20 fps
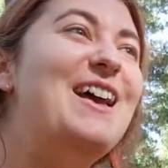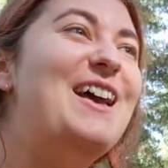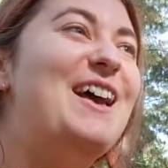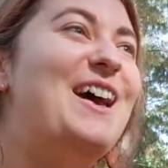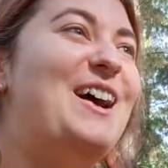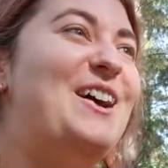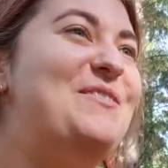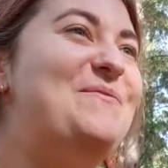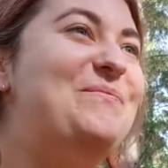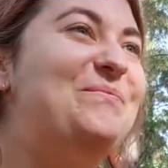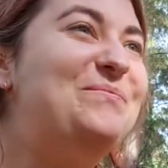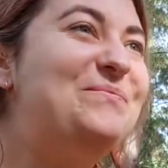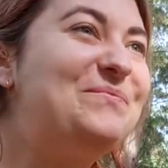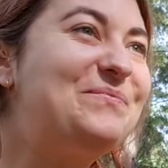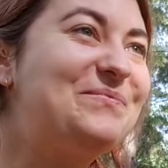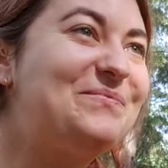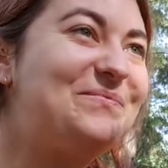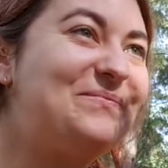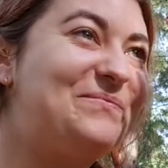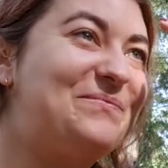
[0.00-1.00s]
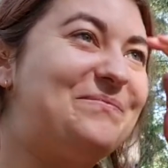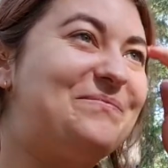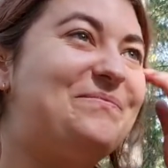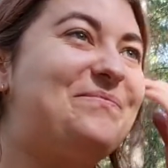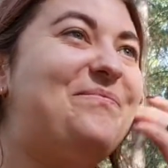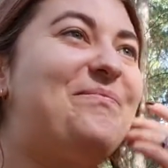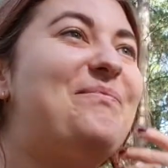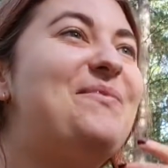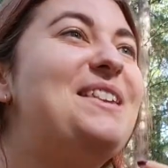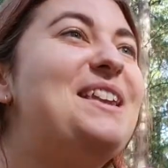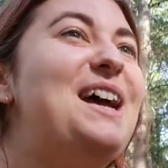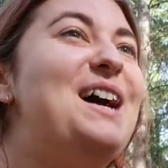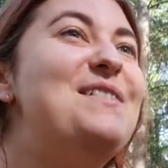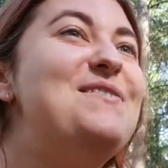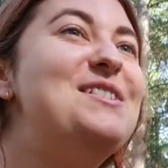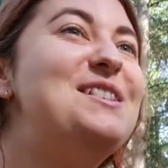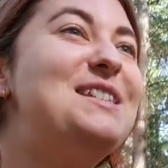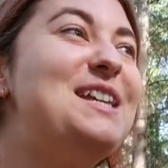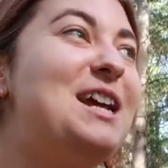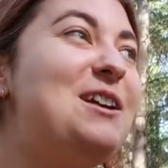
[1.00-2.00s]
At the
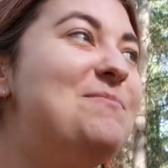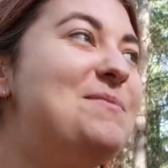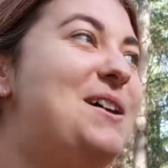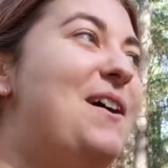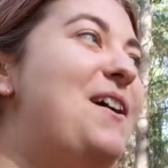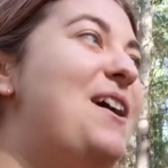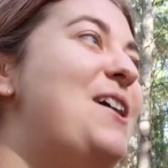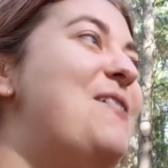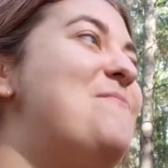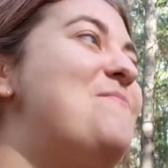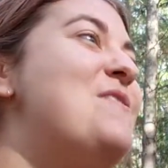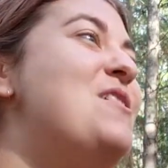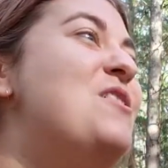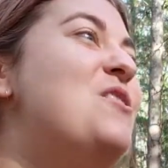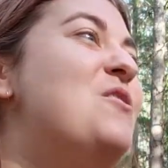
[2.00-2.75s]
same time,